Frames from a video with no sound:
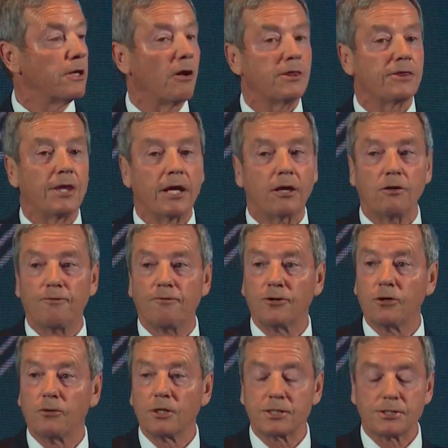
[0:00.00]
I thank you for
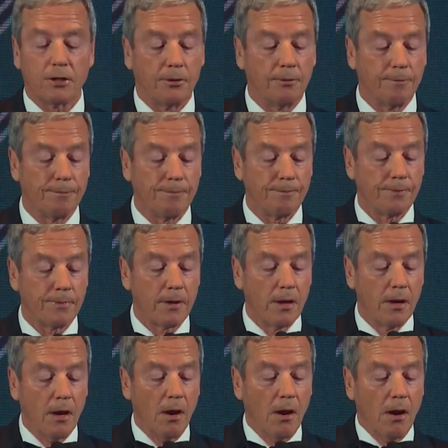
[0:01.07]
doing so.
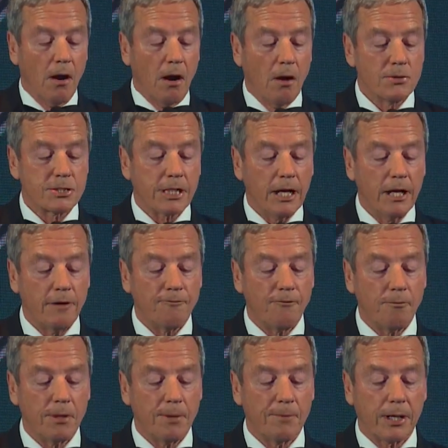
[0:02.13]
I was clear
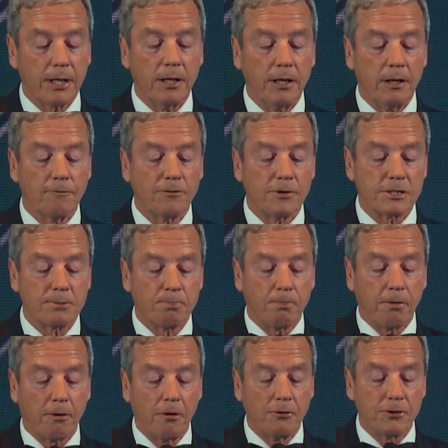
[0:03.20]
from the beginning of this
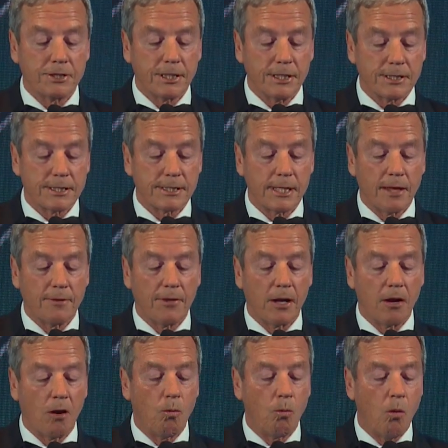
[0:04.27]
process that
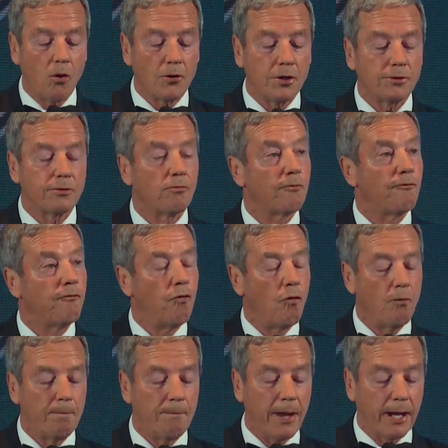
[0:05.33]
I wanted the
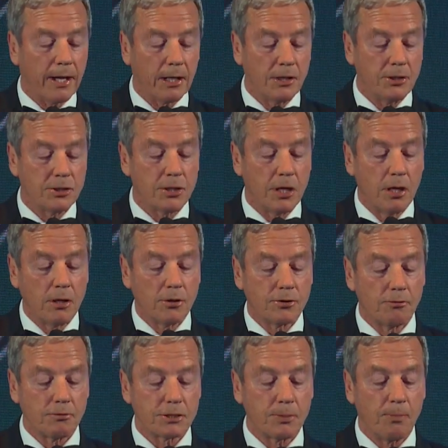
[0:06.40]
reform package
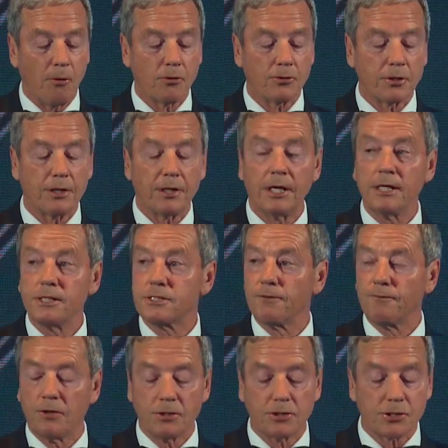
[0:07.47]
to respond to the needs
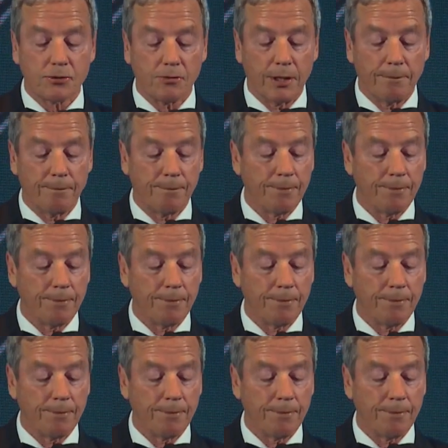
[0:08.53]
of industry.